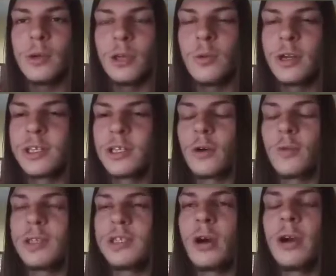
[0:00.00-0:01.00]
you want to start
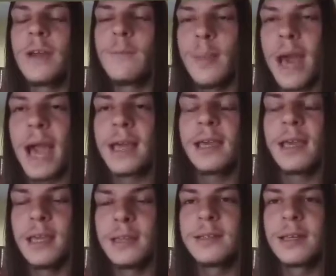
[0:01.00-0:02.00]
returning back
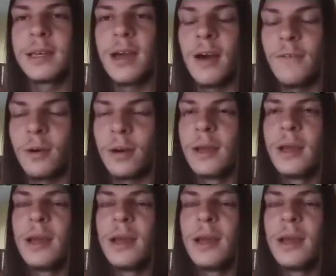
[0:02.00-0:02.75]
into cover.